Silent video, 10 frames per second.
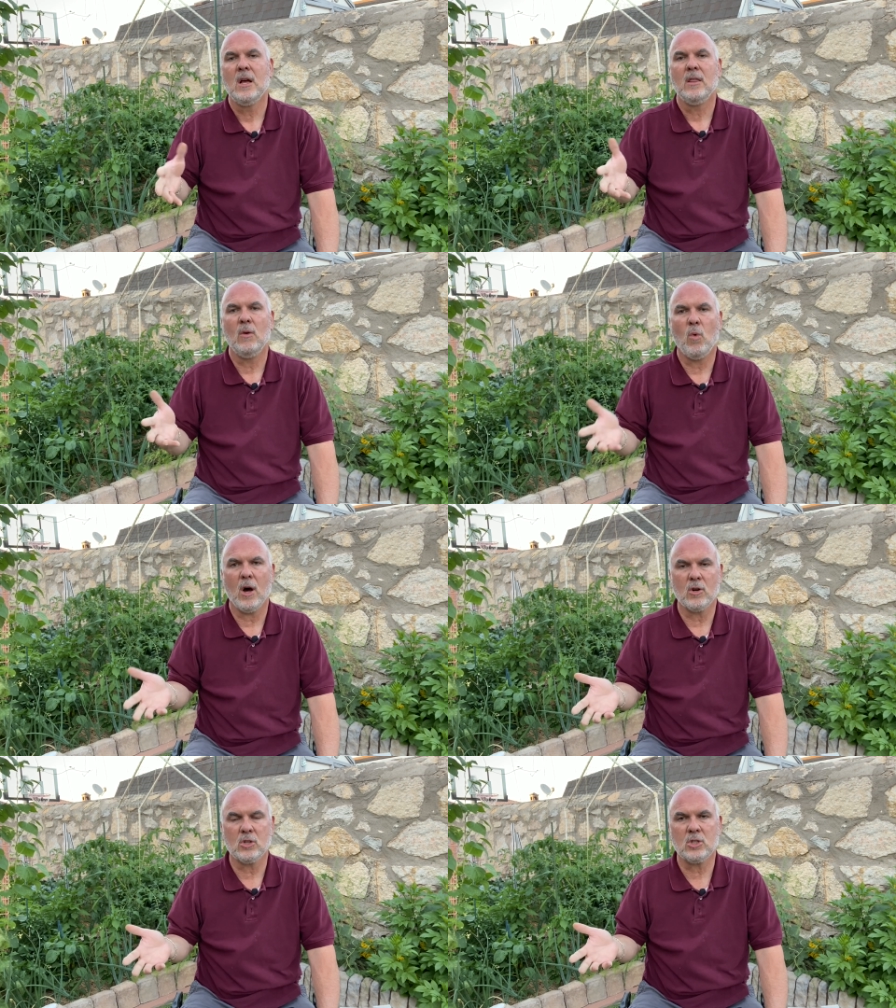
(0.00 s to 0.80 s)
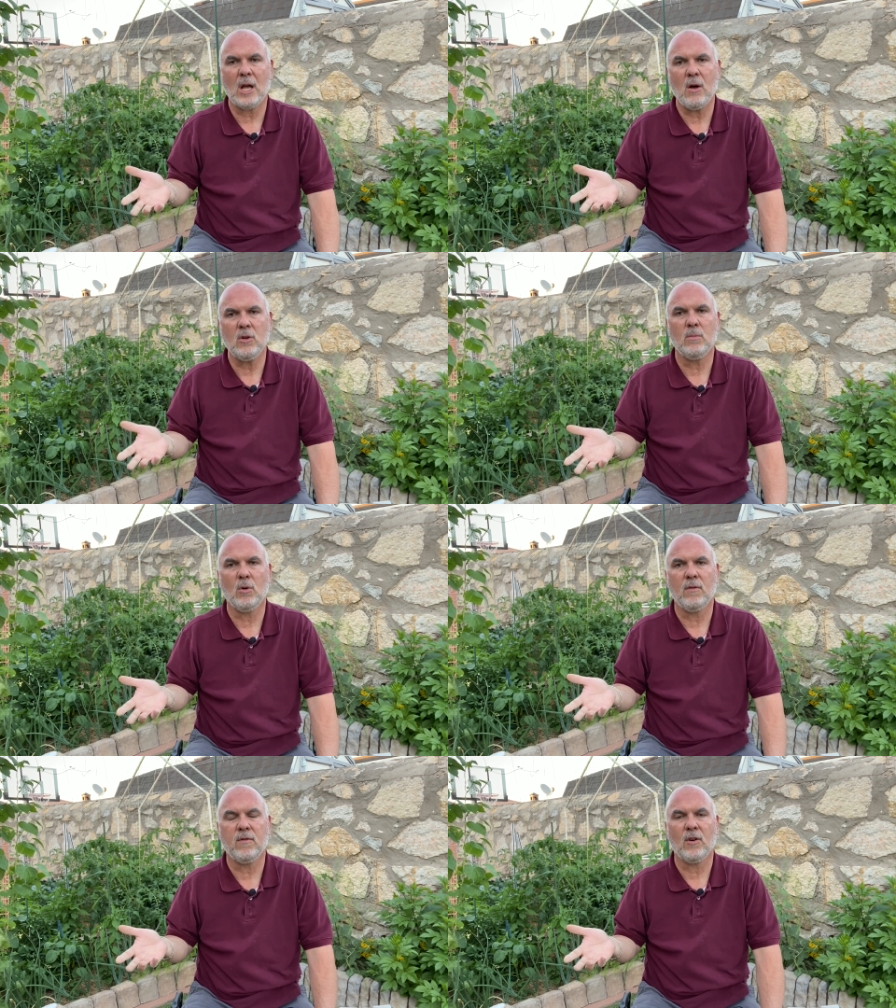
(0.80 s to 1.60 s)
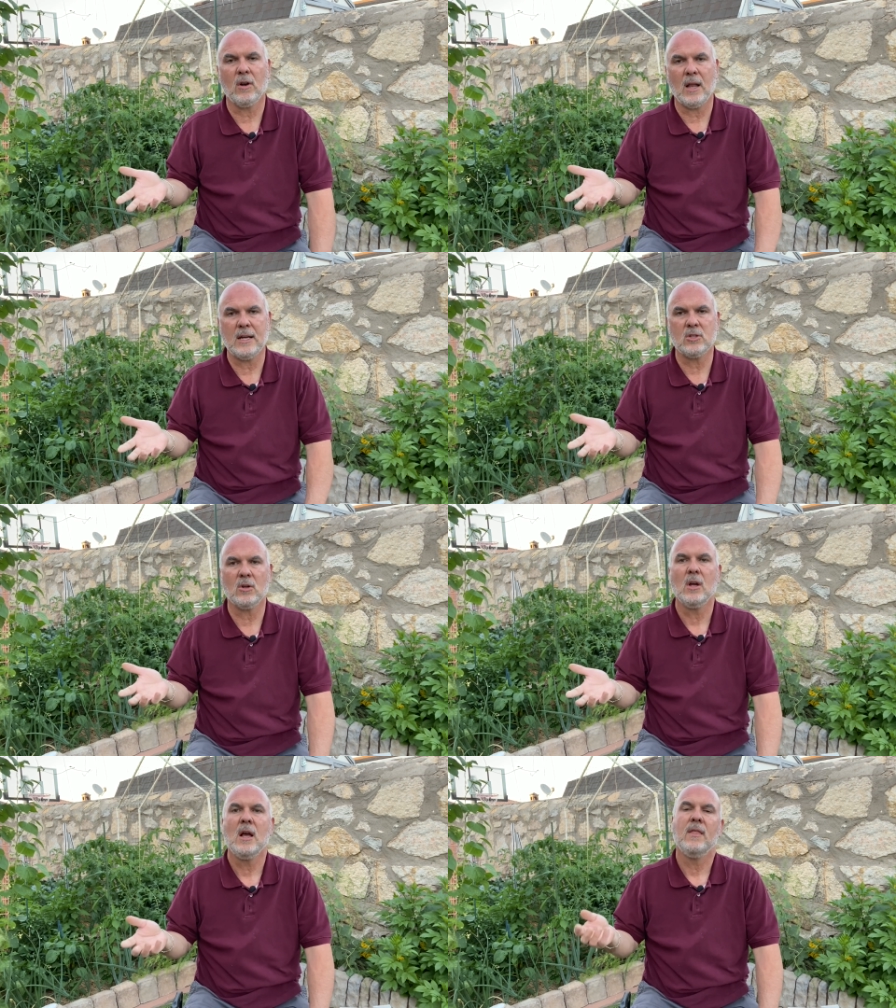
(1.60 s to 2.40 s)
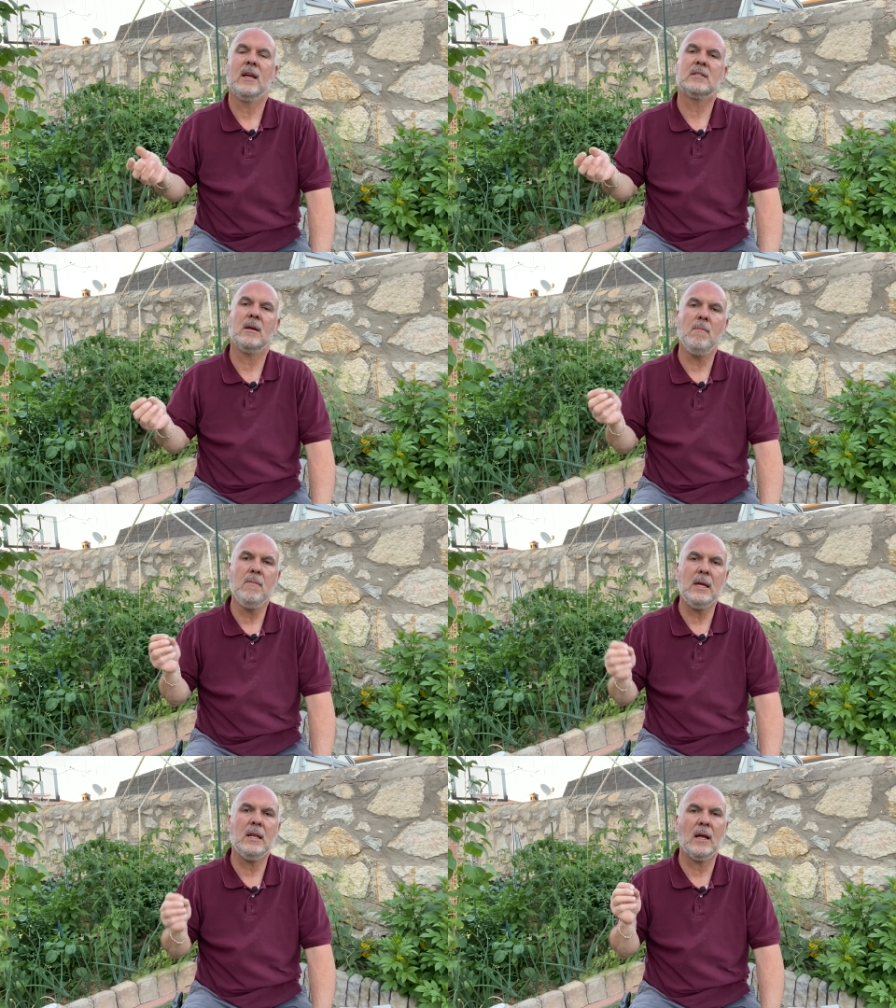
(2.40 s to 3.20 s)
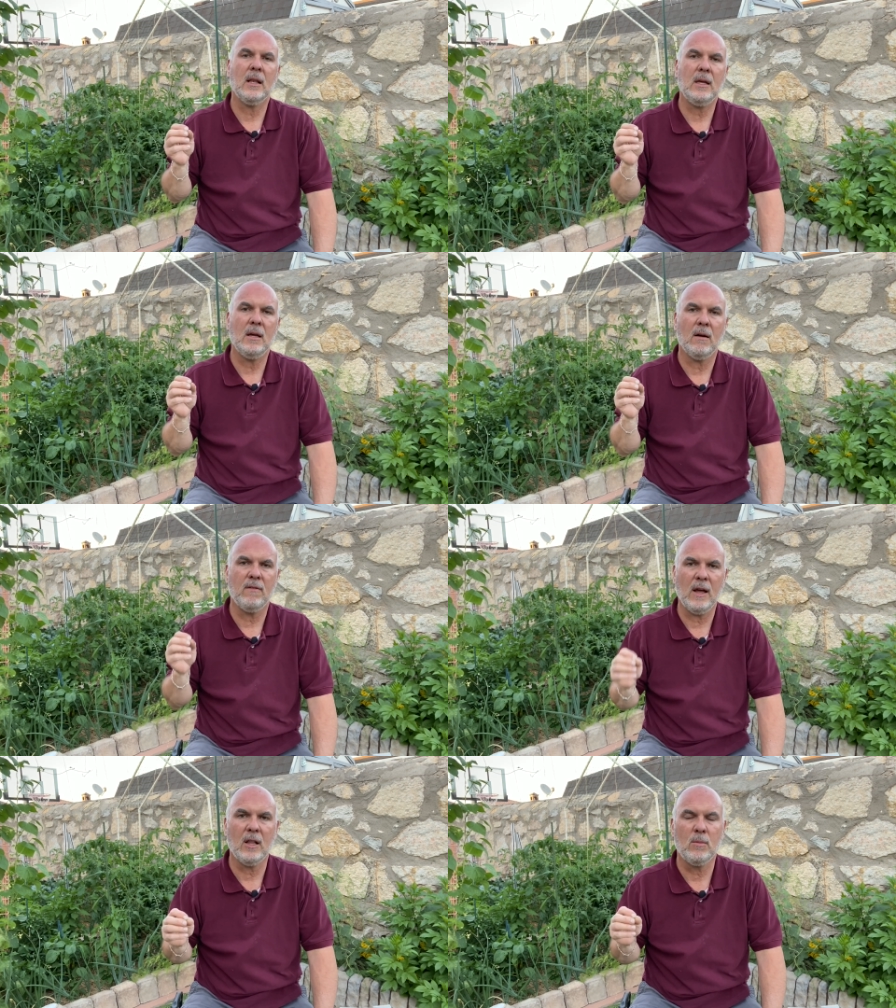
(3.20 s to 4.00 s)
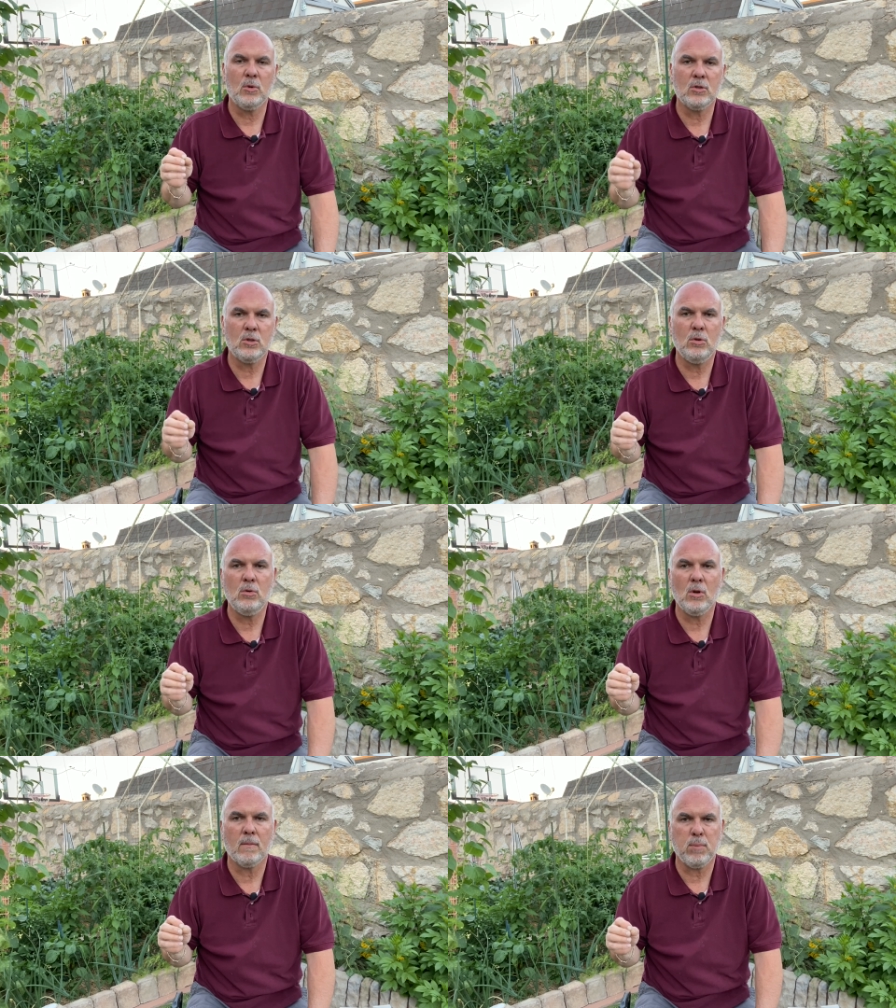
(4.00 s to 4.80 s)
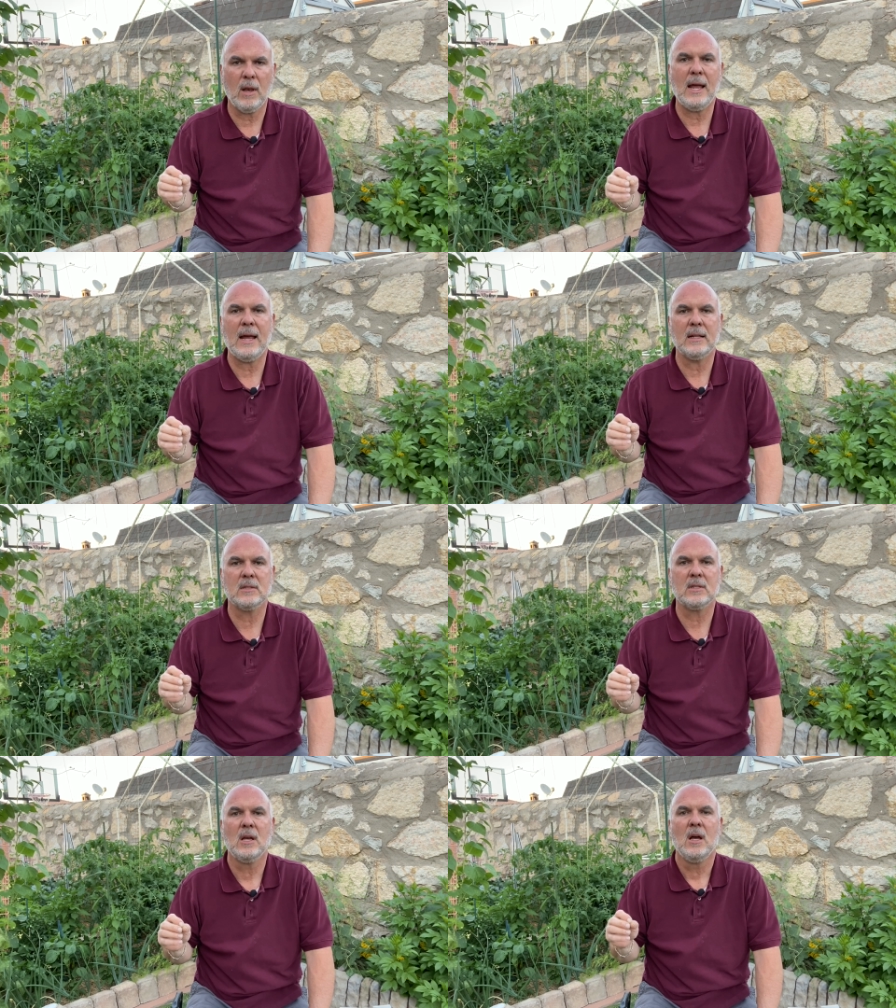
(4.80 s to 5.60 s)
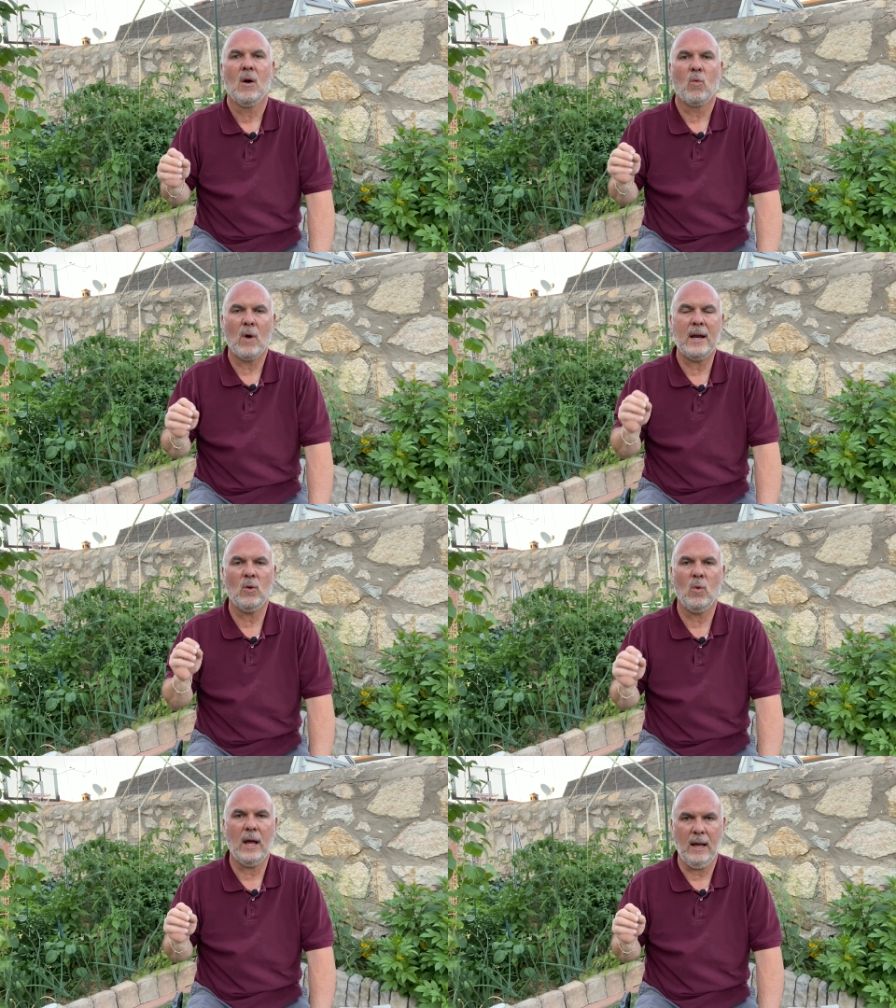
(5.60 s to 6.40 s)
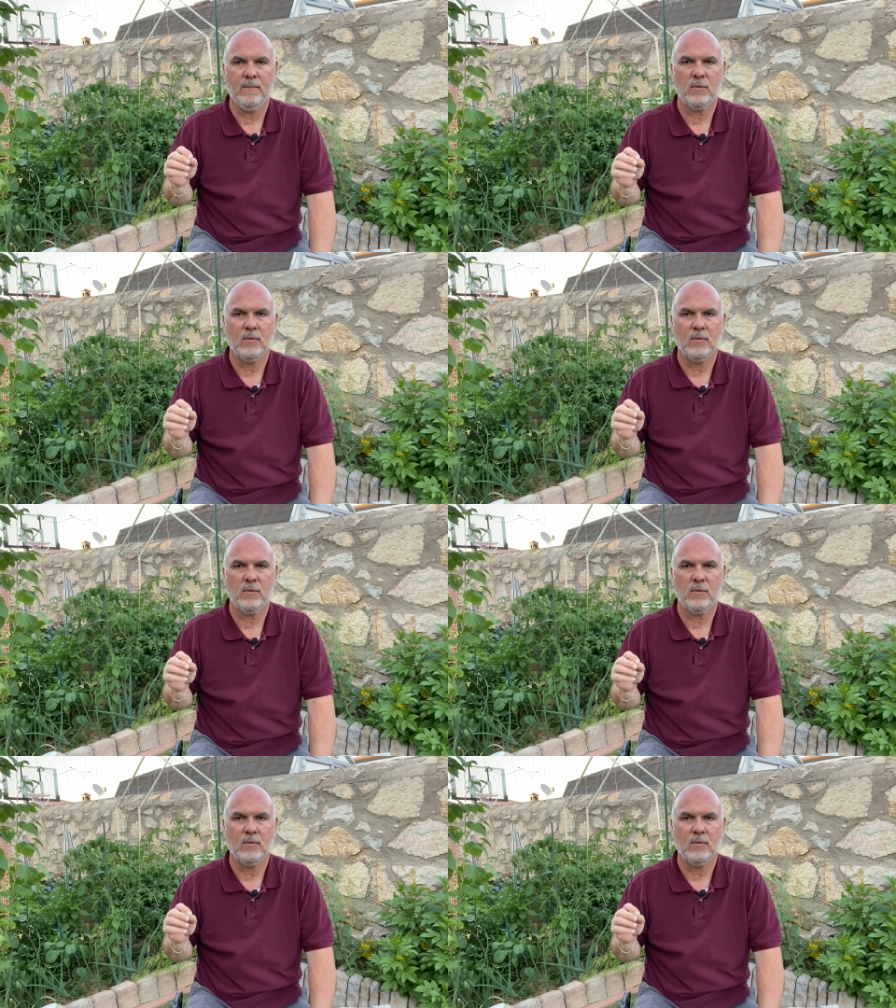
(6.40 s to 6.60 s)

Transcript: the water soluble fertilizer that's immediately available to your plants right away.